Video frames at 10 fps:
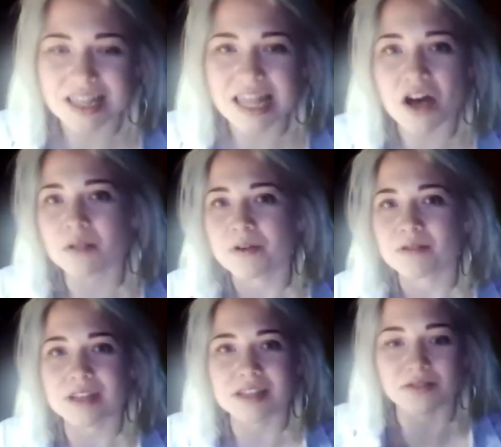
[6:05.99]
the whole
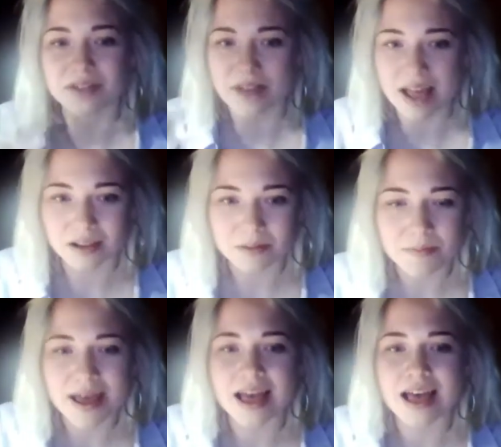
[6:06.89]
process of
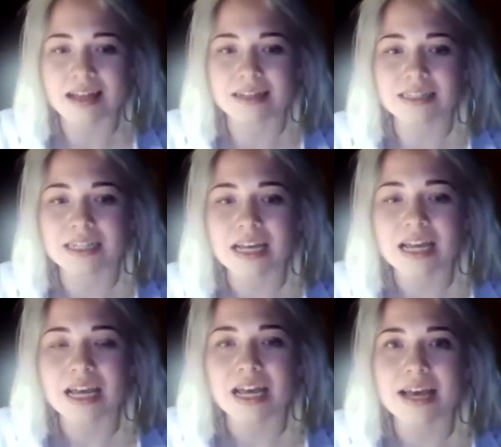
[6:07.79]
development
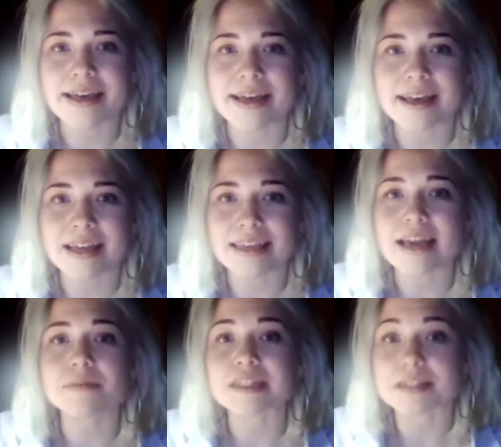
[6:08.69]

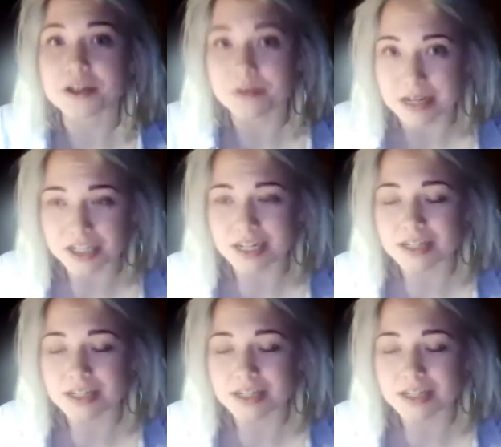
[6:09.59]
can be discouraging.